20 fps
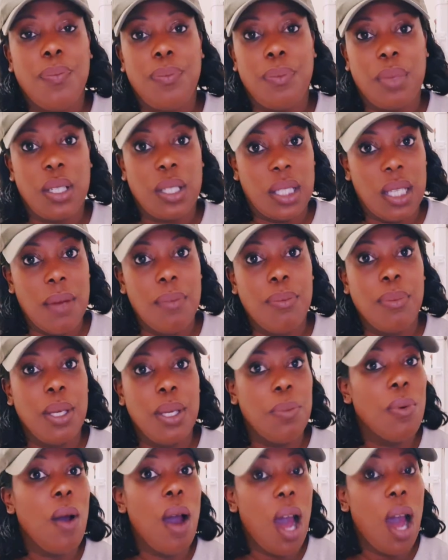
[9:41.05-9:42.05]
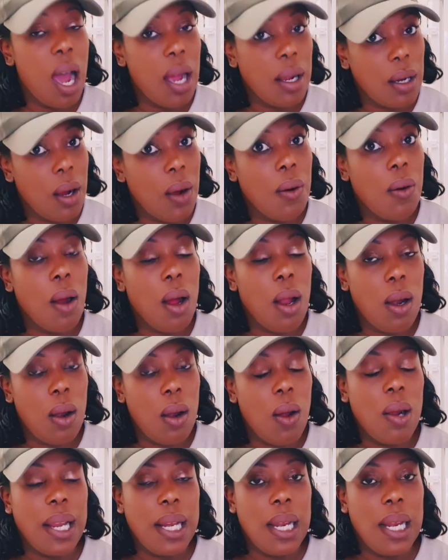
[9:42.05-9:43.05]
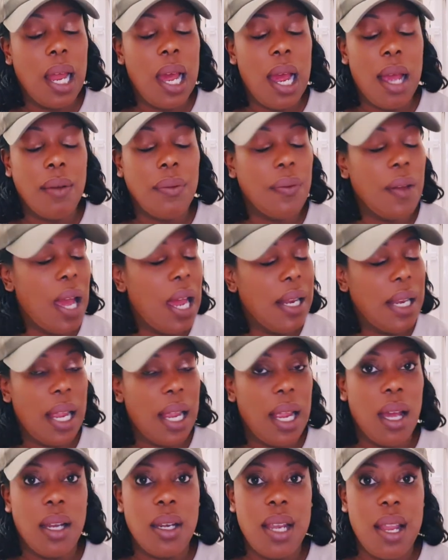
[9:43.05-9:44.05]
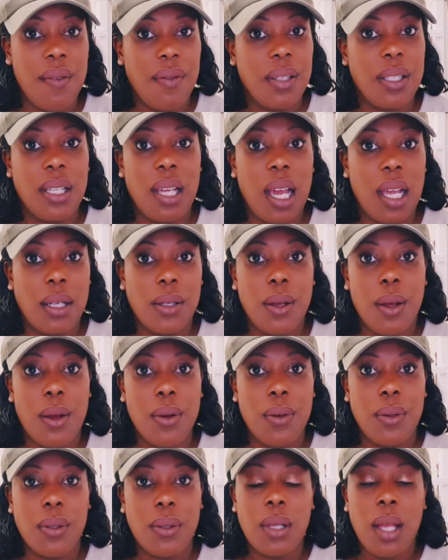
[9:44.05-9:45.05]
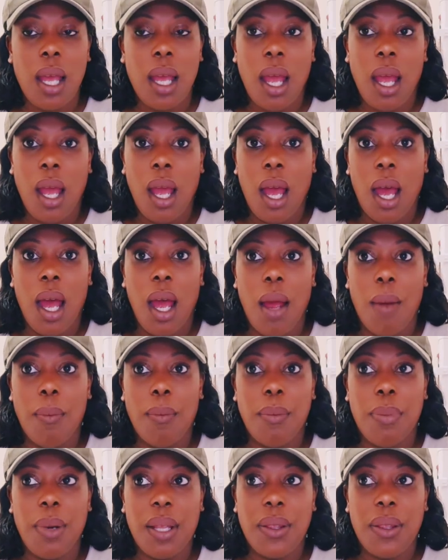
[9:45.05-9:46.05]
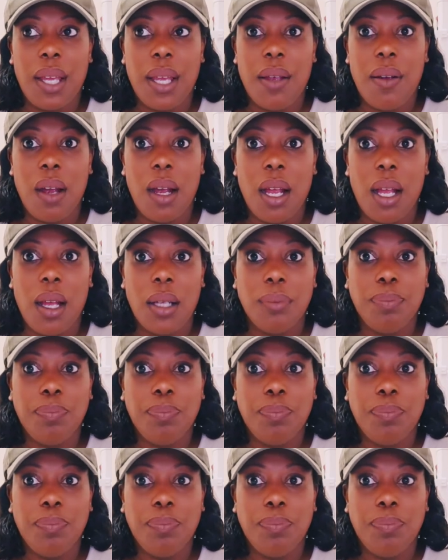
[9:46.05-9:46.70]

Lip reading: because some people go along in life and they are never diagnosed, but there are